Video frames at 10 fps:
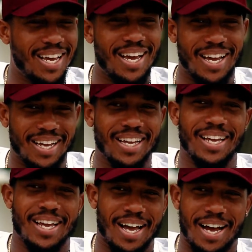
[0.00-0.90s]

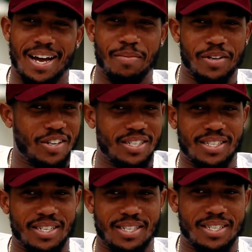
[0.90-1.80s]
Yeah,
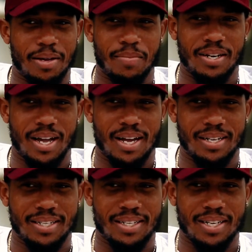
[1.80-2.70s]
because it's something that
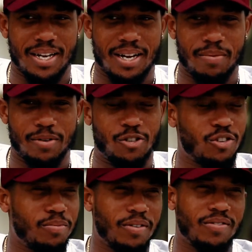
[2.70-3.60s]
I
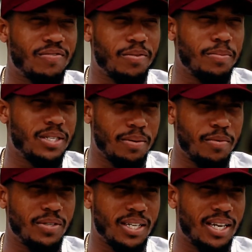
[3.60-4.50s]
dreamed of from the time I
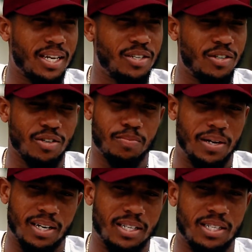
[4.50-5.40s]
was a kid. You know,
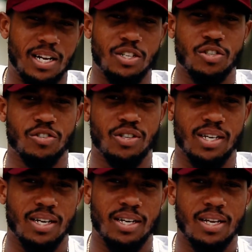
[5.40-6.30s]
playing international
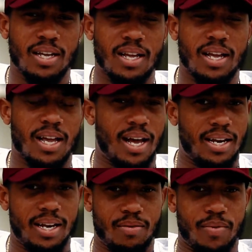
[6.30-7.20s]
cricket,
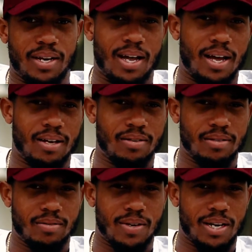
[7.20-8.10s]
and then when
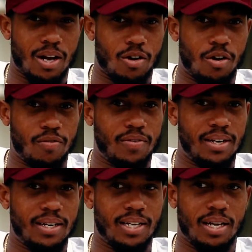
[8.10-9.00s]
that call
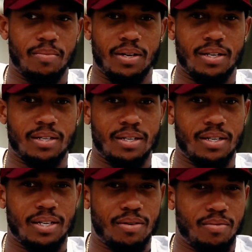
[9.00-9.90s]
finally came,
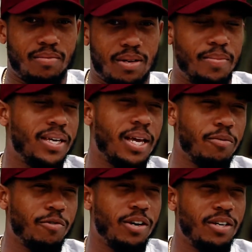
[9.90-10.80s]
it
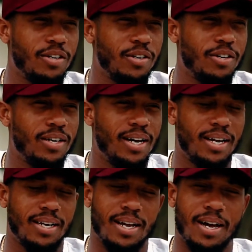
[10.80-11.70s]
became real, you know,
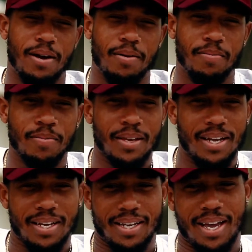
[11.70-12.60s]

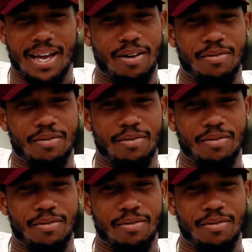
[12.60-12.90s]
and yeah, it